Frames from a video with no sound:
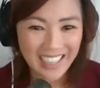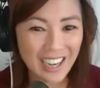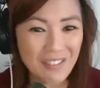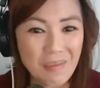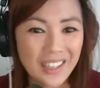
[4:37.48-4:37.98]

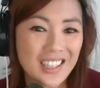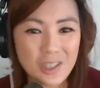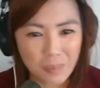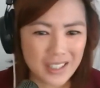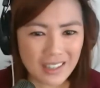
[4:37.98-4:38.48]
Can everybody
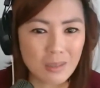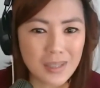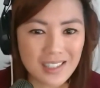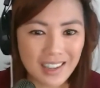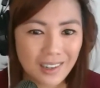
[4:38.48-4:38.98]
just pretend to
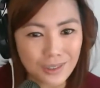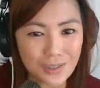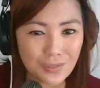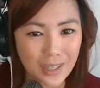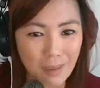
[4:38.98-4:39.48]
be Santa
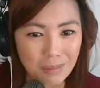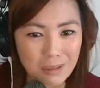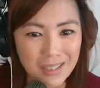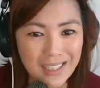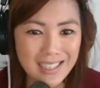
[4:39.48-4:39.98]
Claus for a couple
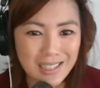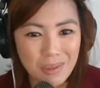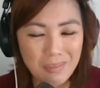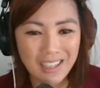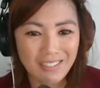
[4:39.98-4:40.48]
of minutes here
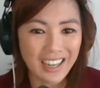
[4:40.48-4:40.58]
with me?